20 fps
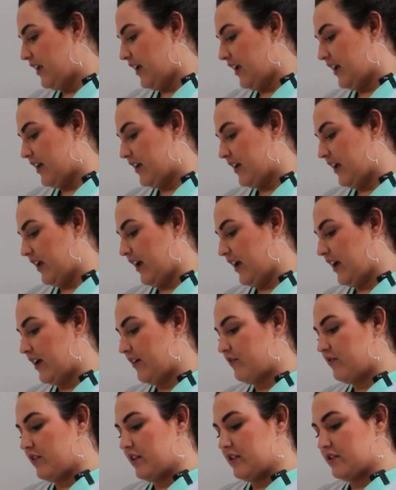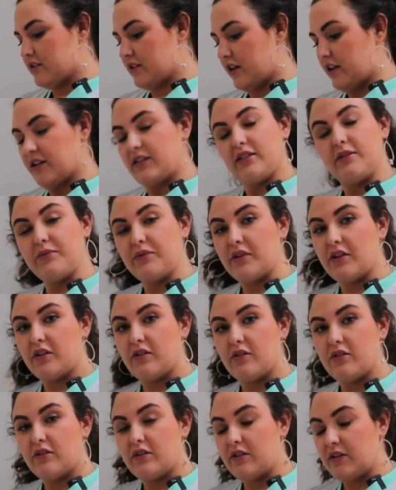And I have these awesome
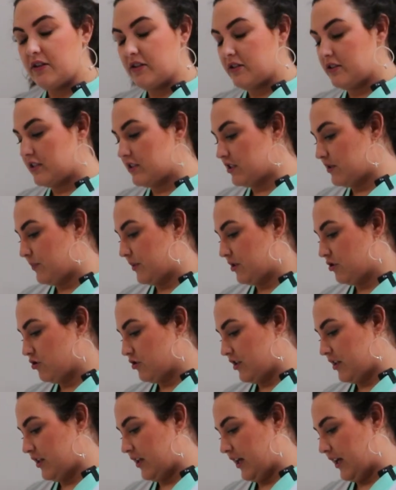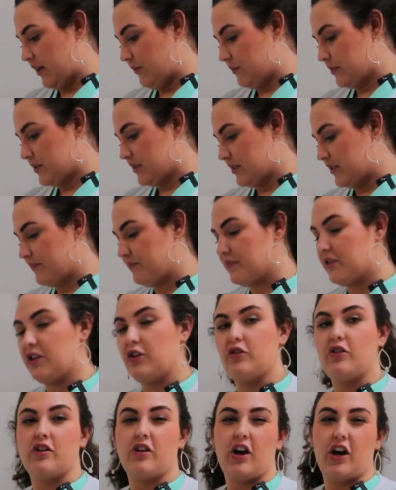little dispensary cups.
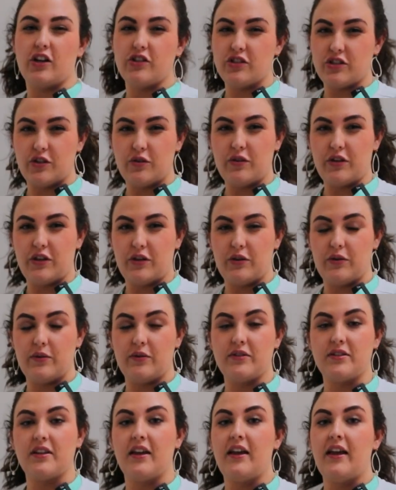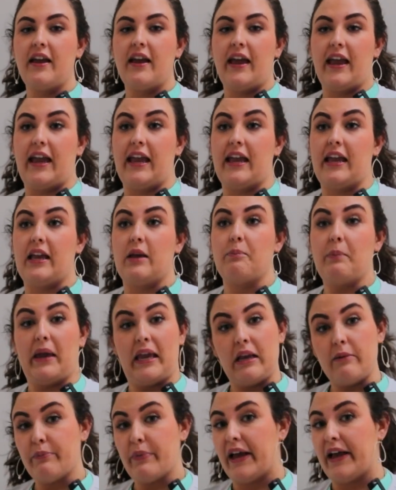You could also use a
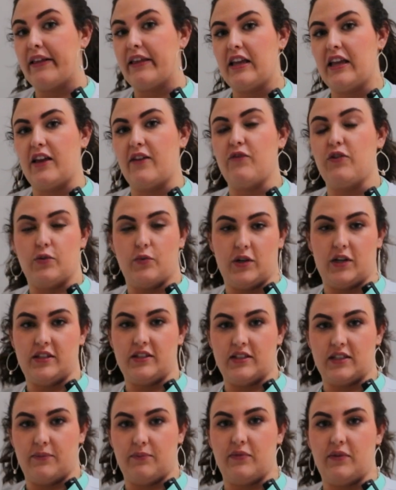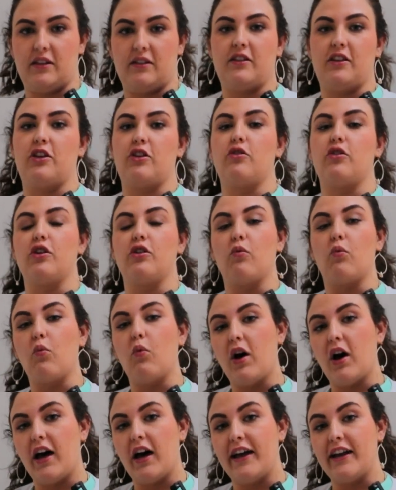paint palette if you wanted something that you could
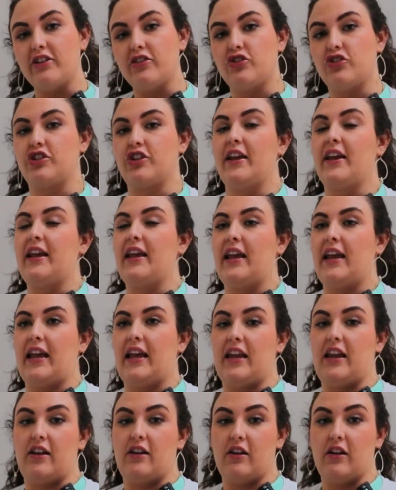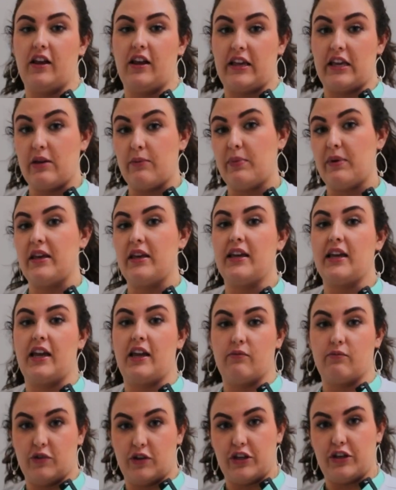wash and
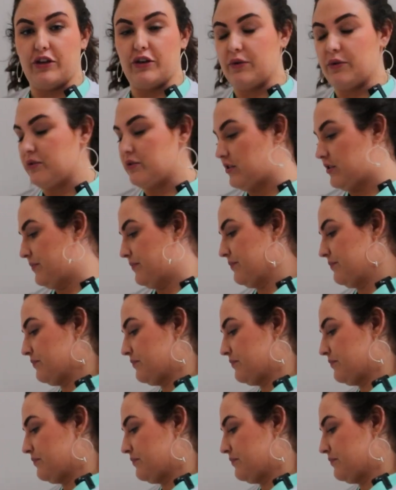EPA and reuse.